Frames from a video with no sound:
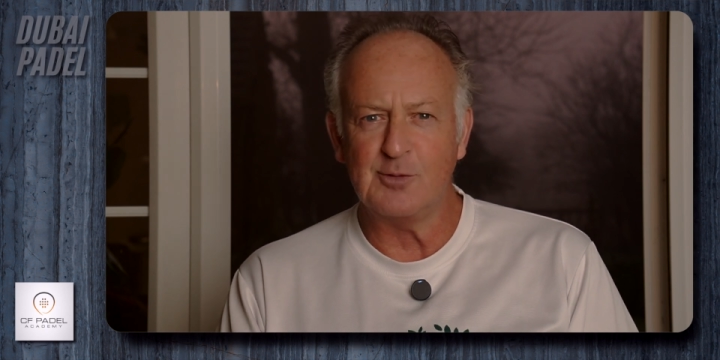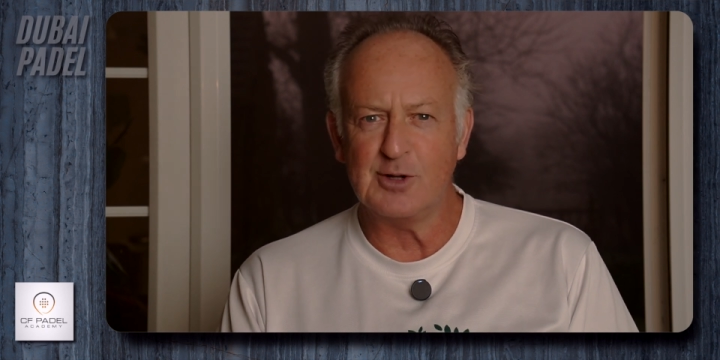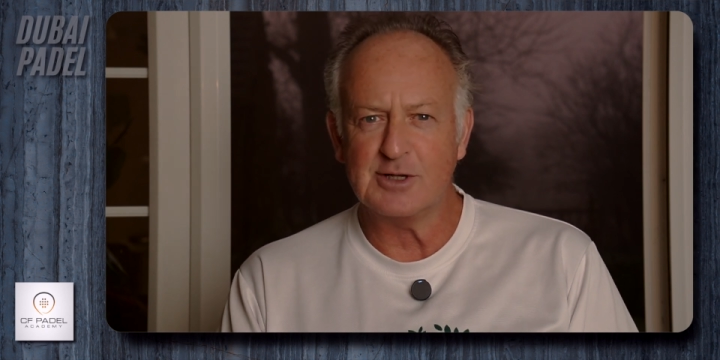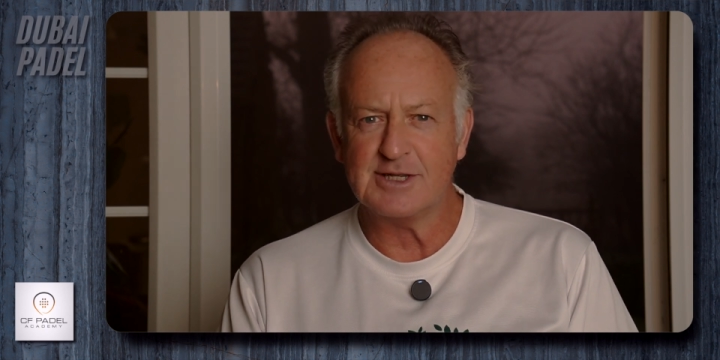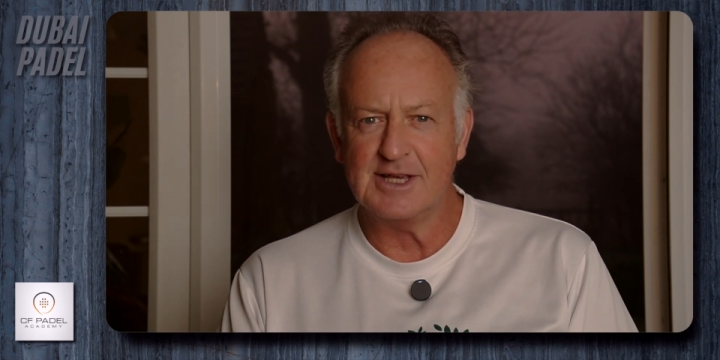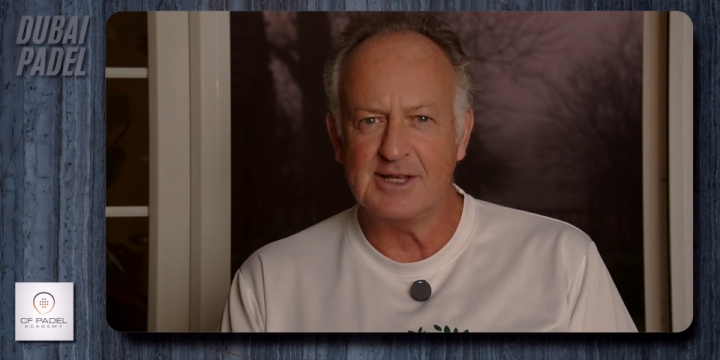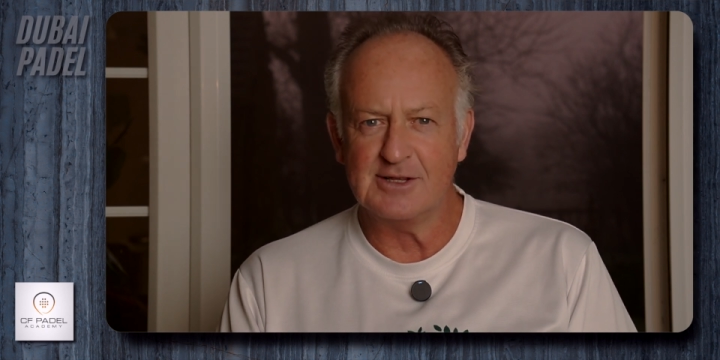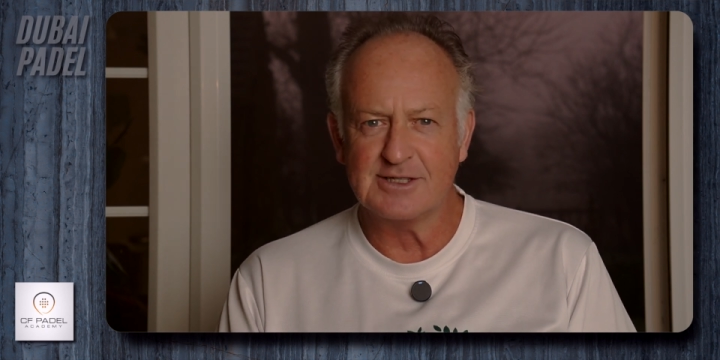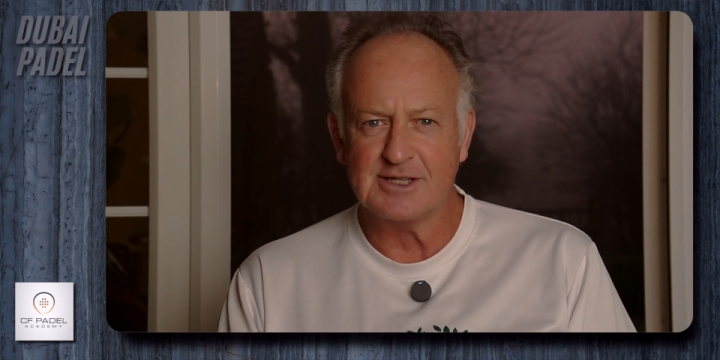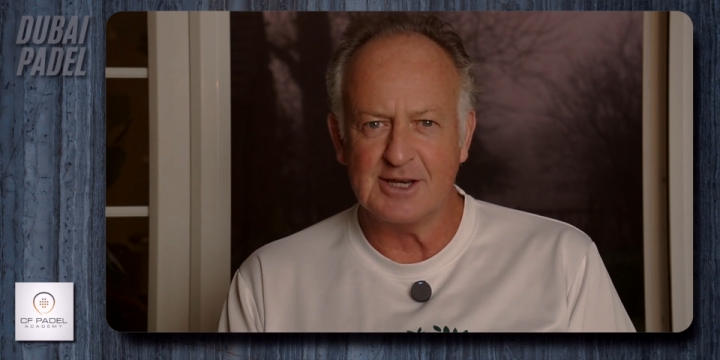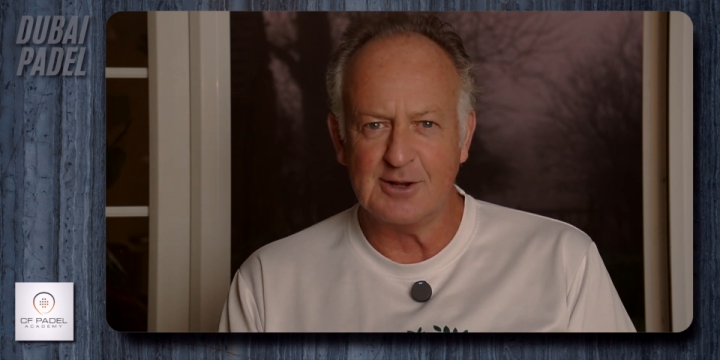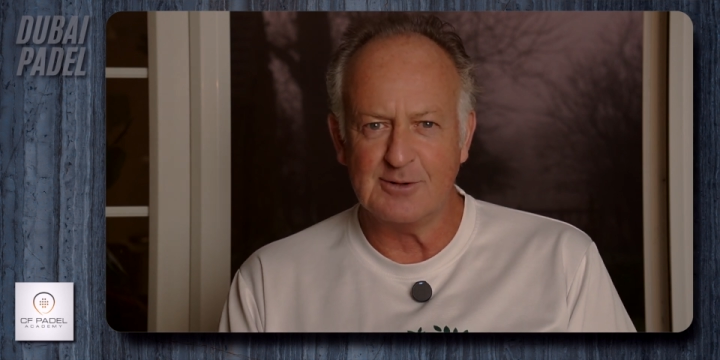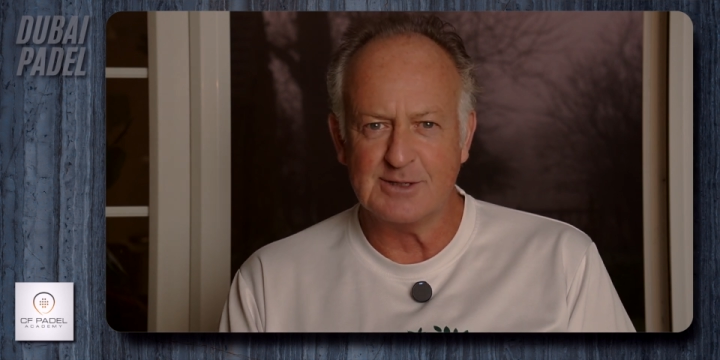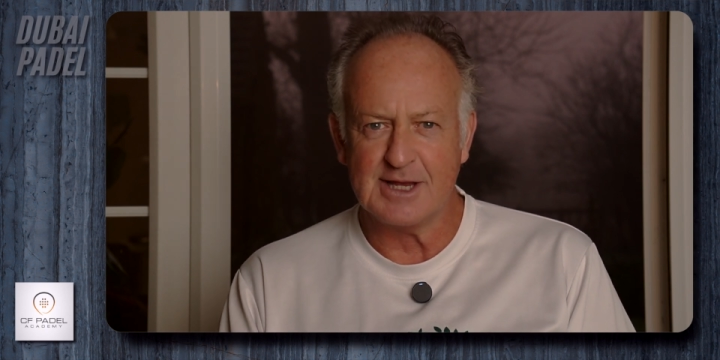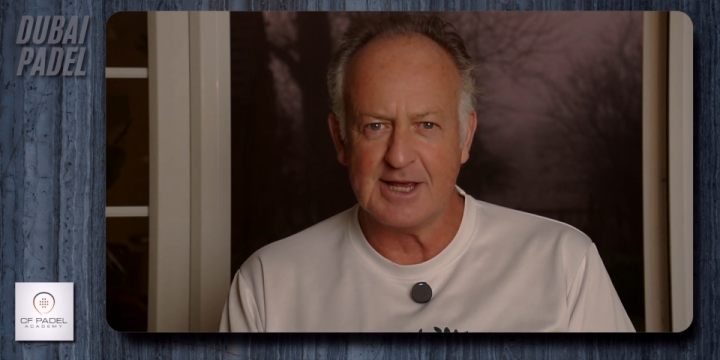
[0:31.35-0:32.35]
worked at Hilton
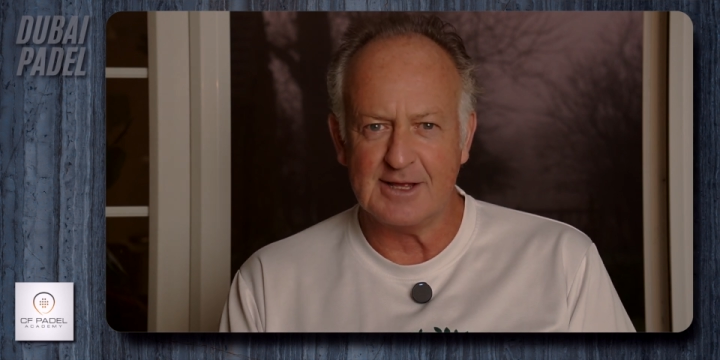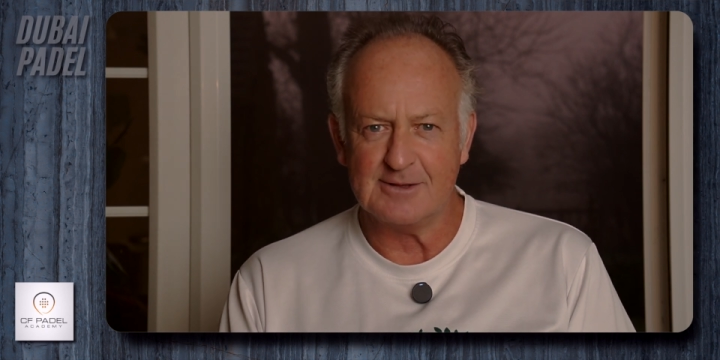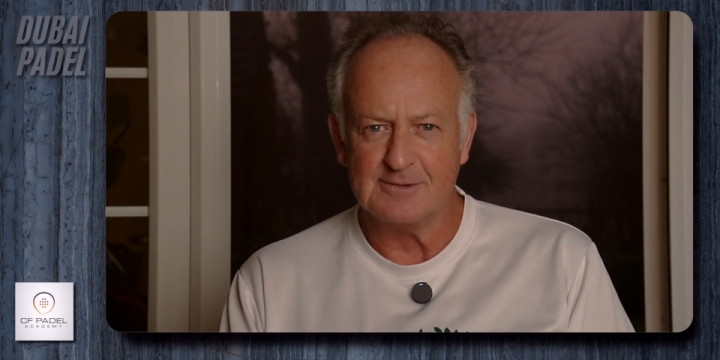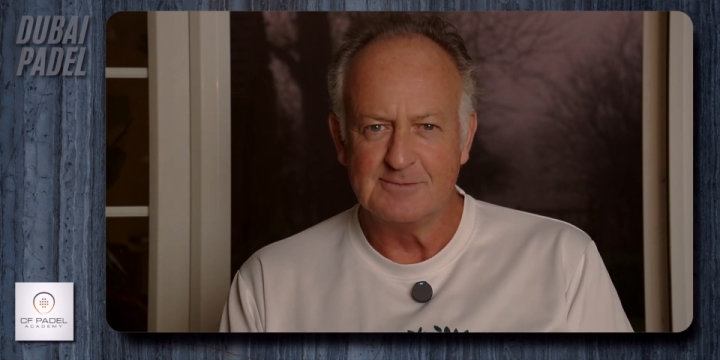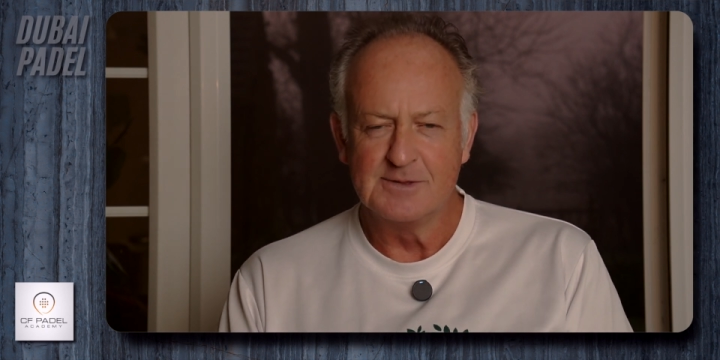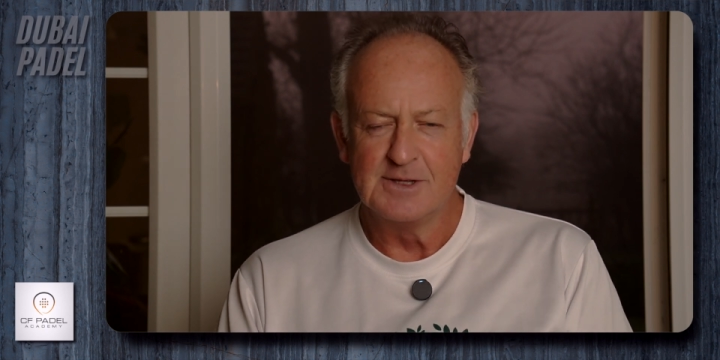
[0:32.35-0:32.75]
Hotel.